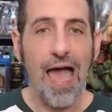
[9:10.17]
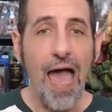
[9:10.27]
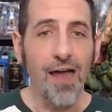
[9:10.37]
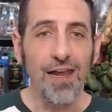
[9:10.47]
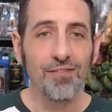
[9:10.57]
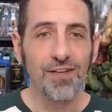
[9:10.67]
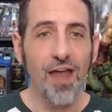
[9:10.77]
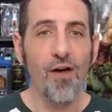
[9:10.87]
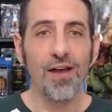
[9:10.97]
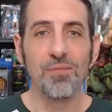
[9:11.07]
I don't even
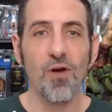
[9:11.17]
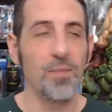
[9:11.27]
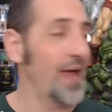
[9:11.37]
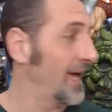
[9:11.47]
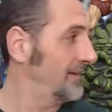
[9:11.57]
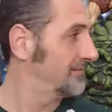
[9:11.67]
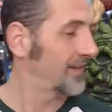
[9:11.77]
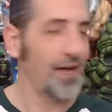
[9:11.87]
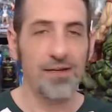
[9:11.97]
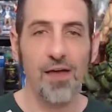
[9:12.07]
know anymore, man.
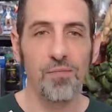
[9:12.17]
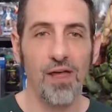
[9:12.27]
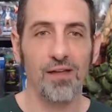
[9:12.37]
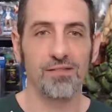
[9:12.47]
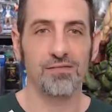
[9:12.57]
I'd come down.